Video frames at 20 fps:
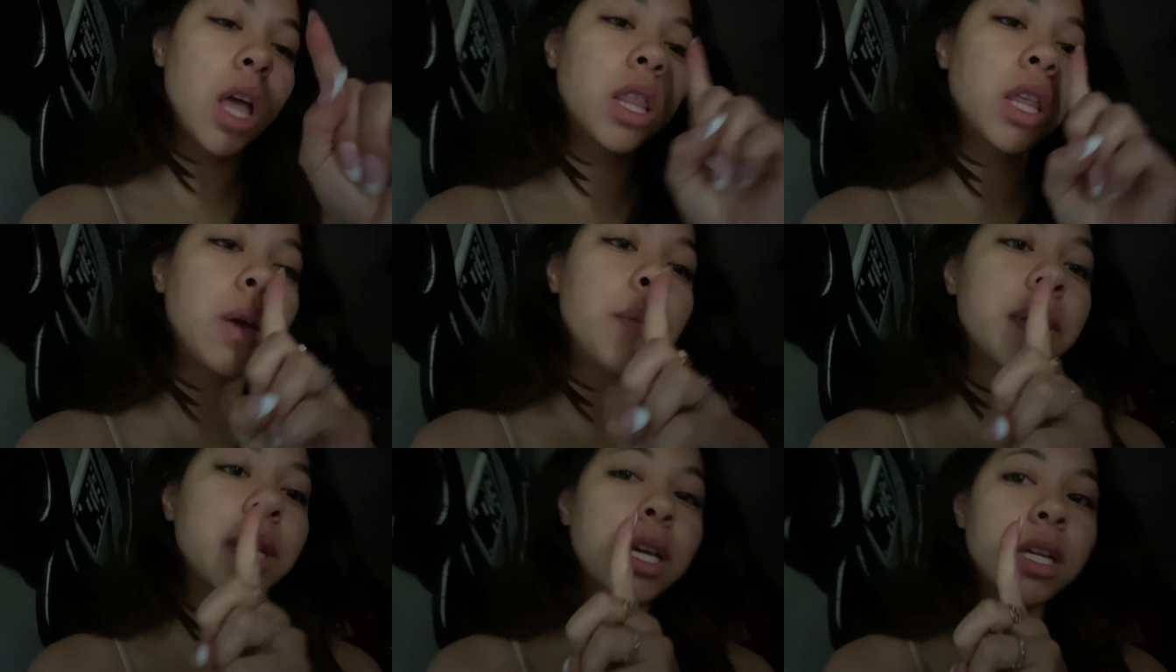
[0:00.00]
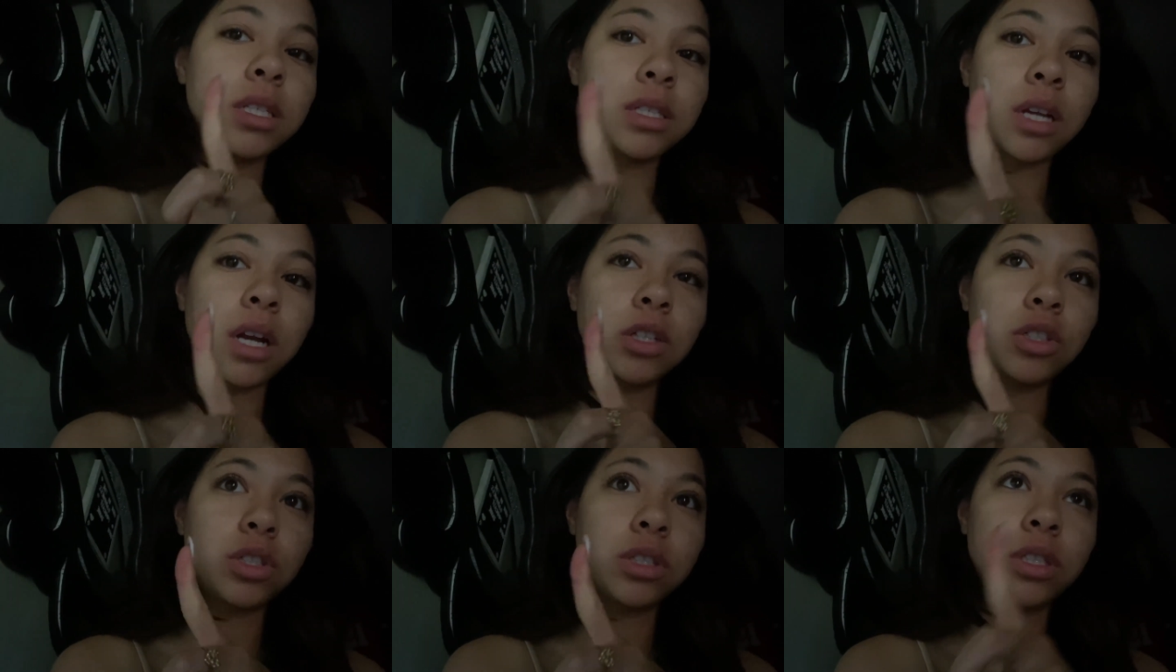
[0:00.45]
I'm gonna get
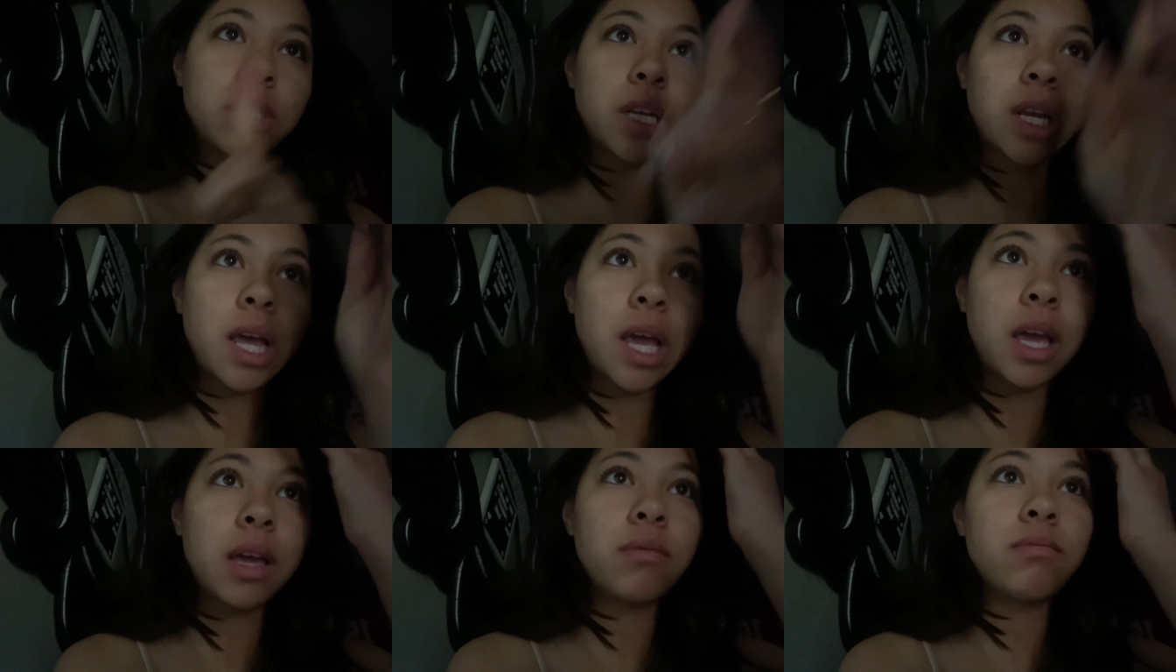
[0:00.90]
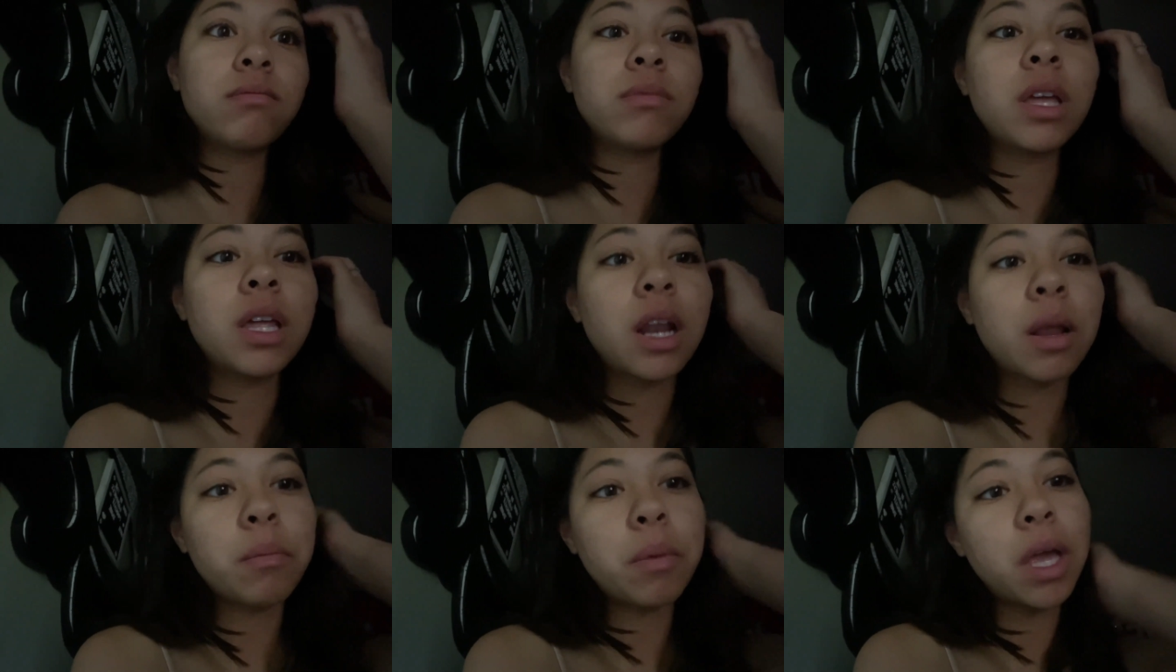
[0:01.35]
Dutch today,
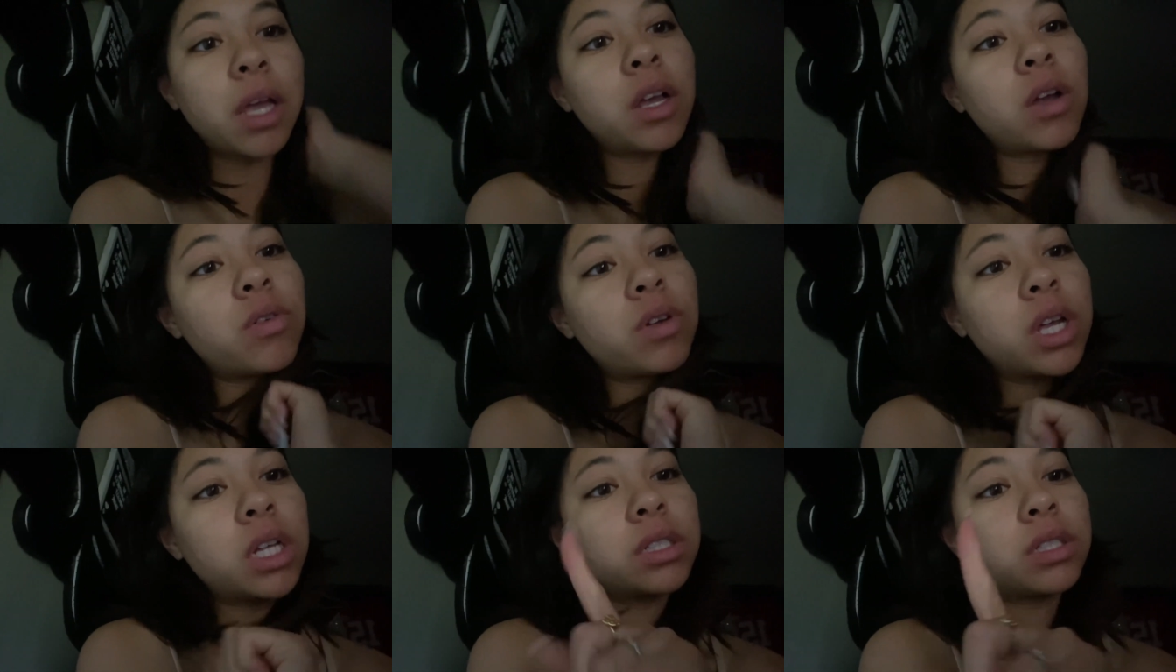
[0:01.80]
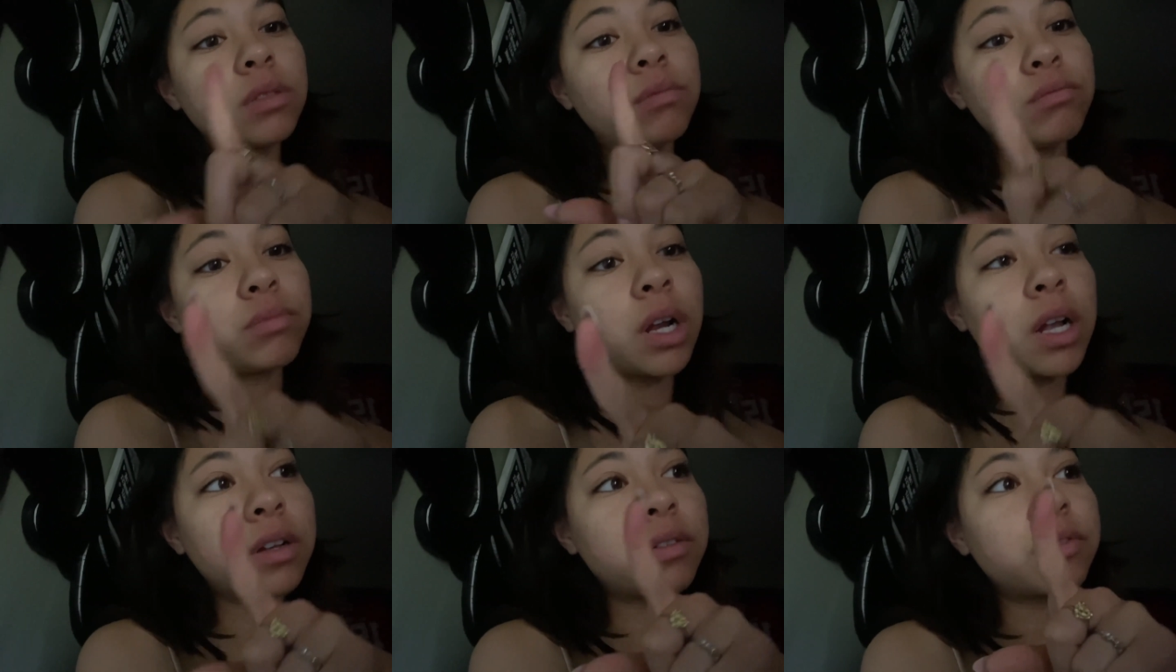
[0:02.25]
and I might go get some
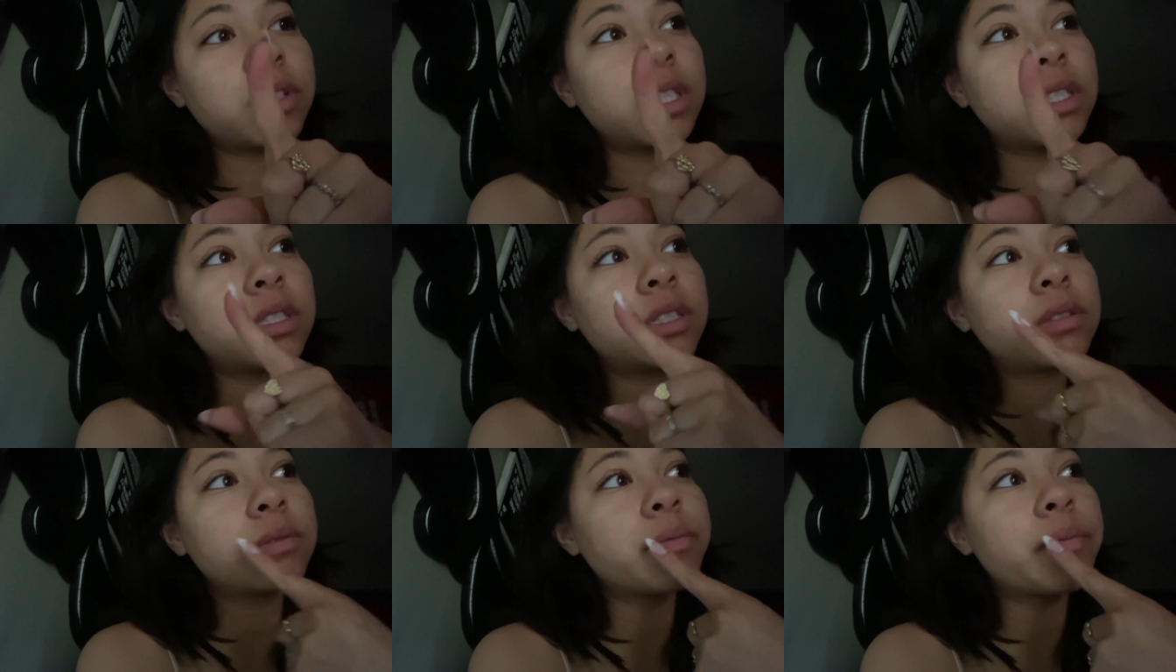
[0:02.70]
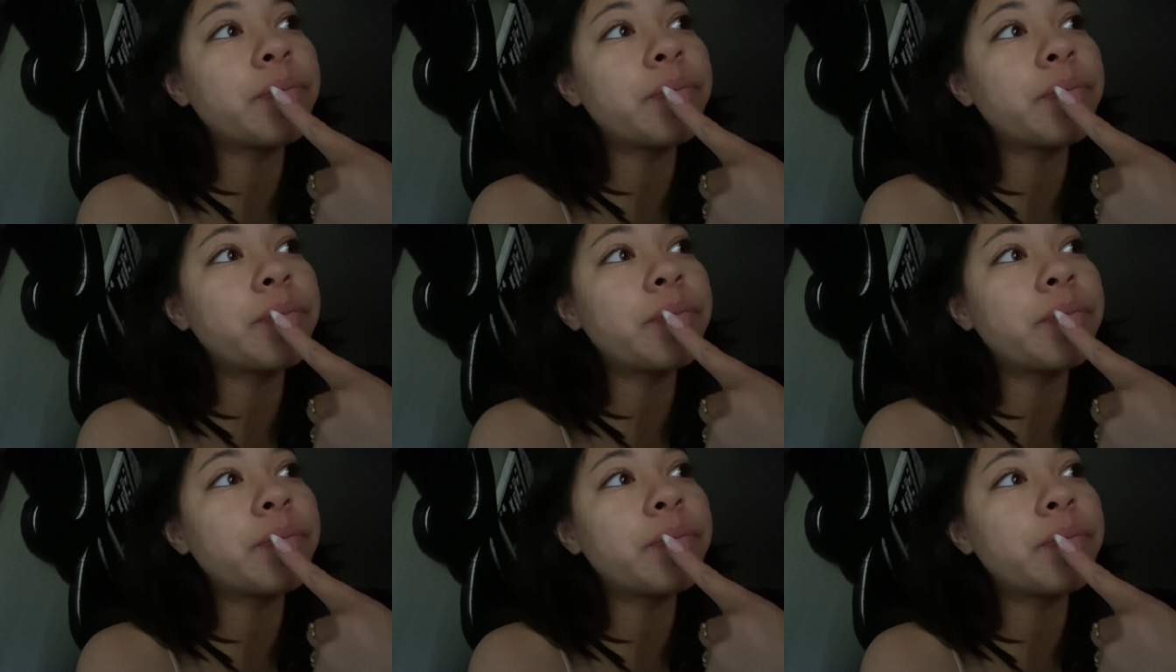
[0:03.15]
breakfast.